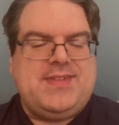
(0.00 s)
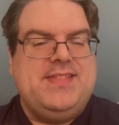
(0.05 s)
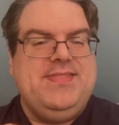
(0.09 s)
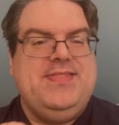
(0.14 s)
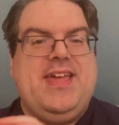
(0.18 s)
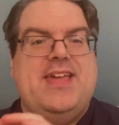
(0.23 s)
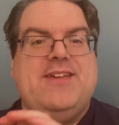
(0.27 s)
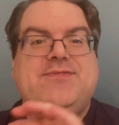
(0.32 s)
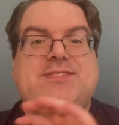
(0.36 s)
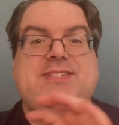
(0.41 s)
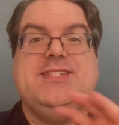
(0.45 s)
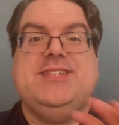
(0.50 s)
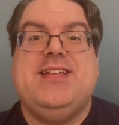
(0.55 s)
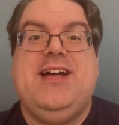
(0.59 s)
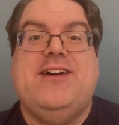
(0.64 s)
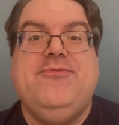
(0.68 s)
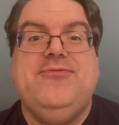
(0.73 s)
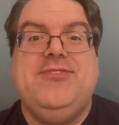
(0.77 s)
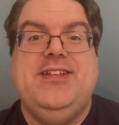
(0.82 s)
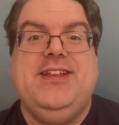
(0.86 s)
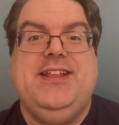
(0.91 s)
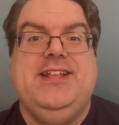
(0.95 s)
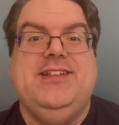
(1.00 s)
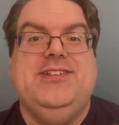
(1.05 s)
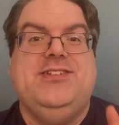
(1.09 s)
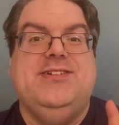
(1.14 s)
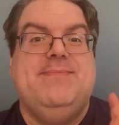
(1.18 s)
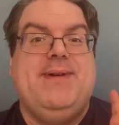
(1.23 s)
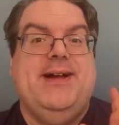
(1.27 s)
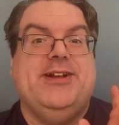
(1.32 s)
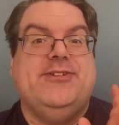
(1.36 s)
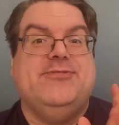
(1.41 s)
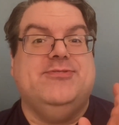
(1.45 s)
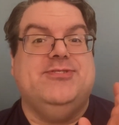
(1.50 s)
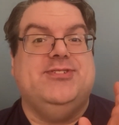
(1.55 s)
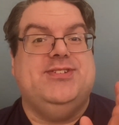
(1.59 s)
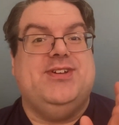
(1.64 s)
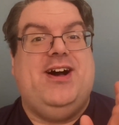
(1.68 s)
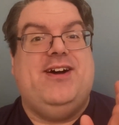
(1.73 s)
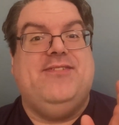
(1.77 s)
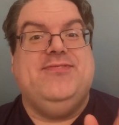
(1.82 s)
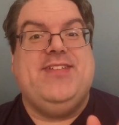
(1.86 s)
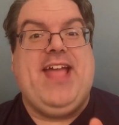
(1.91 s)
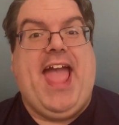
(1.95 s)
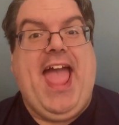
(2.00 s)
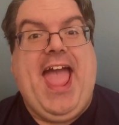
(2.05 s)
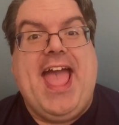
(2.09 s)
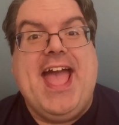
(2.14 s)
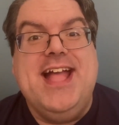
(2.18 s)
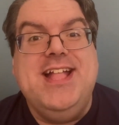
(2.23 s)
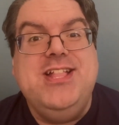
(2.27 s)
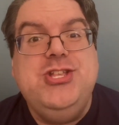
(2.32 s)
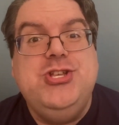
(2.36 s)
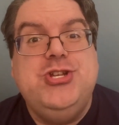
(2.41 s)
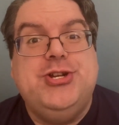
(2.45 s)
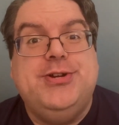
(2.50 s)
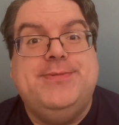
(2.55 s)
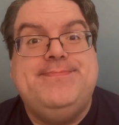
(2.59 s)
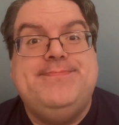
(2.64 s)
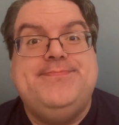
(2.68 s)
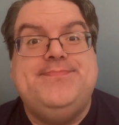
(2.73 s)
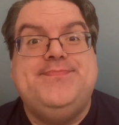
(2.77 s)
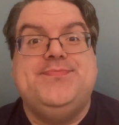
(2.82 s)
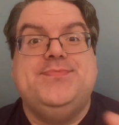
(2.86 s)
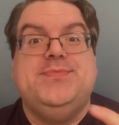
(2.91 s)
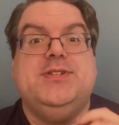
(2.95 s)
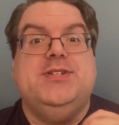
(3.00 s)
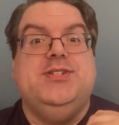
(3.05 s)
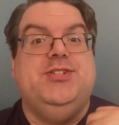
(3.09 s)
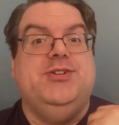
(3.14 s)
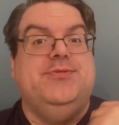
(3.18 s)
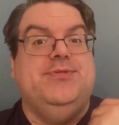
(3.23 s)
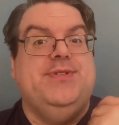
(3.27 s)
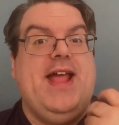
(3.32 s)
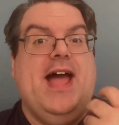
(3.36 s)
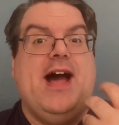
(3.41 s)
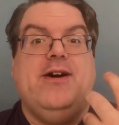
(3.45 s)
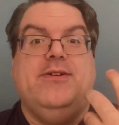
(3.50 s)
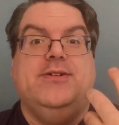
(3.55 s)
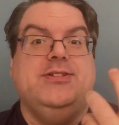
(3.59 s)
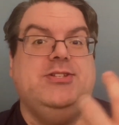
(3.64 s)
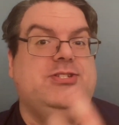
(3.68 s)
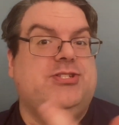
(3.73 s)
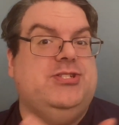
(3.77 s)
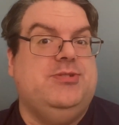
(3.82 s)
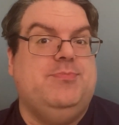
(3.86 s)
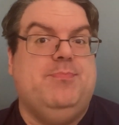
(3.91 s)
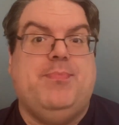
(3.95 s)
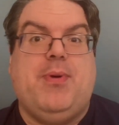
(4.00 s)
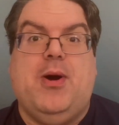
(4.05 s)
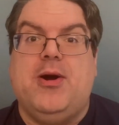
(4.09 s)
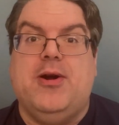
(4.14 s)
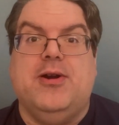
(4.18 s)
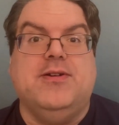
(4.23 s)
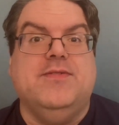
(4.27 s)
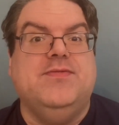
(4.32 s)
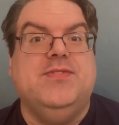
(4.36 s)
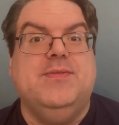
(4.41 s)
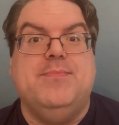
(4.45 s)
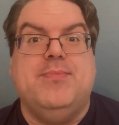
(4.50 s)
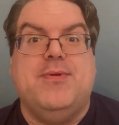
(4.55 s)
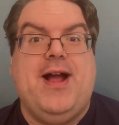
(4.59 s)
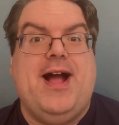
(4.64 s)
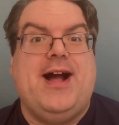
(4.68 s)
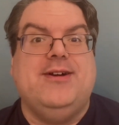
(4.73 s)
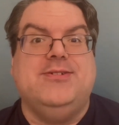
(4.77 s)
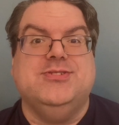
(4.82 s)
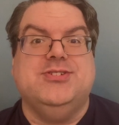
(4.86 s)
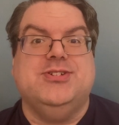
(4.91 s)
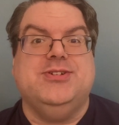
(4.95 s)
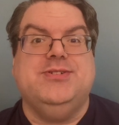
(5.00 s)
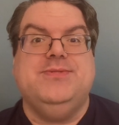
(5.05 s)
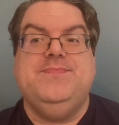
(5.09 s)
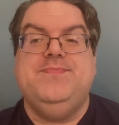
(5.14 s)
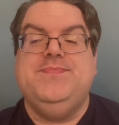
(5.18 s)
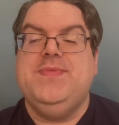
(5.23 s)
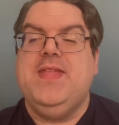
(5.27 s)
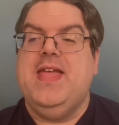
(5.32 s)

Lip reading: They've stuffed it into Microsoft Edge, so now it's part of the browser.